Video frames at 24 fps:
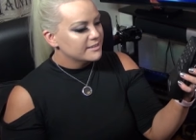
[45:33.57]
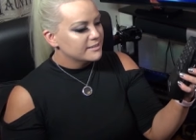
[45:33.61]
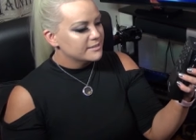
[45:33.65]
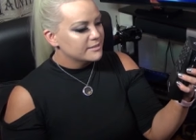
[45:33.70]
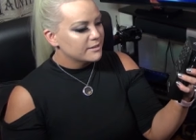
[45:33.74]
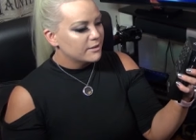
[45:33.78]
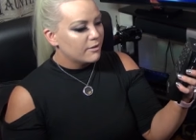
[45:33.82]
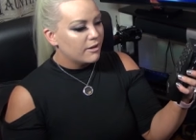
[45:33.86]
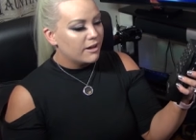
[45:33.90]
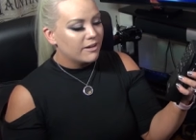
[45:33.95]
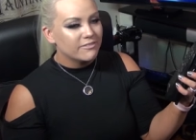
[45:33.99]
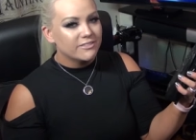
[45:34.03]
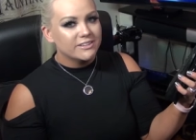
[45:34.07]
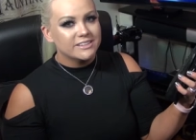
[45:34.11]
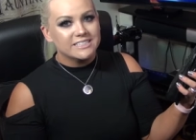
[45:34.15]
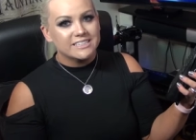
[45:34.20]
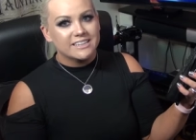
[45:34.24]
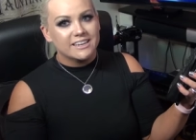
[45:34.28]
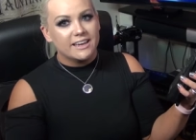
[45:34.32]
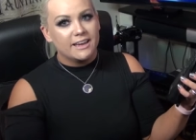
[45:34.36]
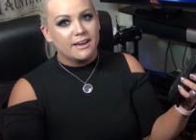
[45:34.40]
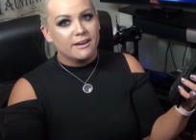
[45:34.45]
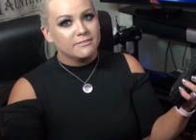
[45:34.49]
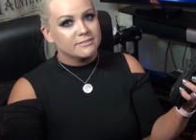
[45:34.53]
So
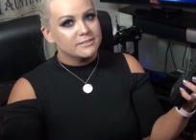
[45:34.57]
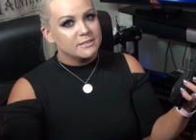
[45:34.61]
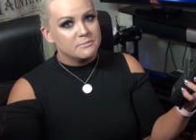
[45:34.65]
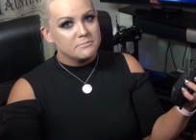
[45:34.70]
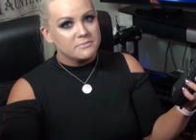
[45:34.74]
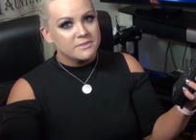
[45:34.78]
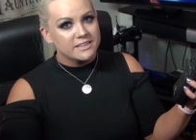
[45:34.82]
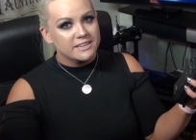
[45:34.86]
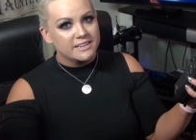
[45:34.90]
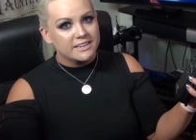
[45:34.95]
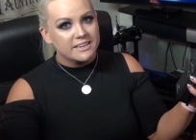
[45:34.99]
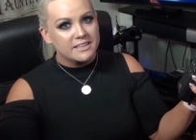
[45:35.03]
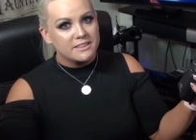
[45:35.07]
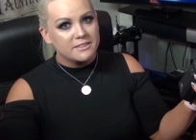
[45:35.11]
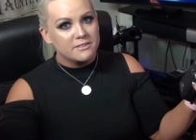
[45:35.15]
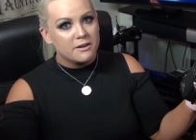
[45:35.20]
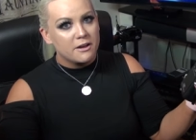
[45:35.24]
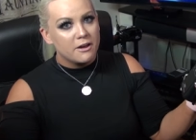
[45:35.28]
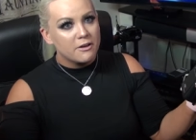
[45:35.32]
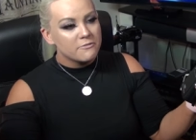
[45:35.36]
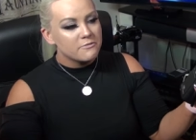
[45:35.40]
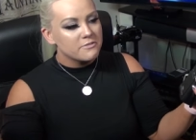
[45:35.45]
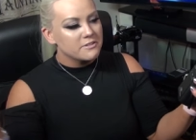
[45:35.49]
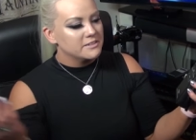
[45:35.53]
obviously I have something in the
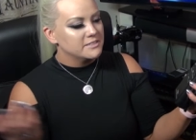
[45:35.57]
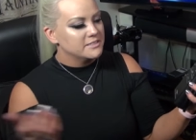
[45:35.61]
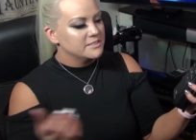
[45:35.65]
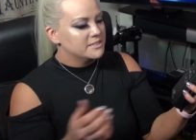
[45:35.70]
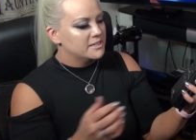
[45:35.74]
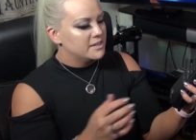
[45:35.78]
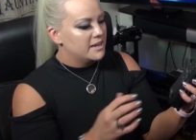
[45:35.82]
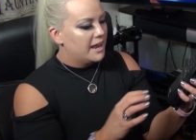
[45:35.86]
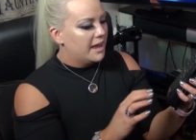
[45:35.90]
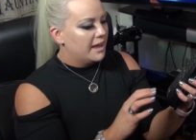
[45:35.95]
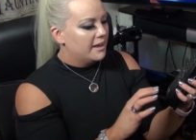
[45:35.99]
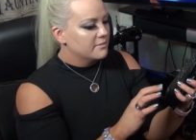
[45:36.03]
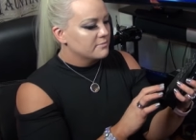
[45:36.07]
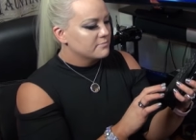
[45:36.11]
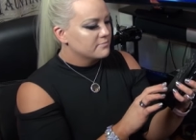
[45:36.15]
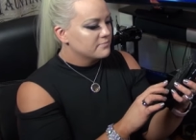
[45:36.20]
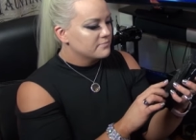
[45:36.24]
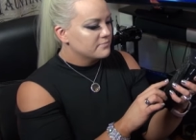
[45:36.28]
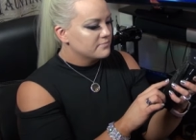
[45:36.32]
office today.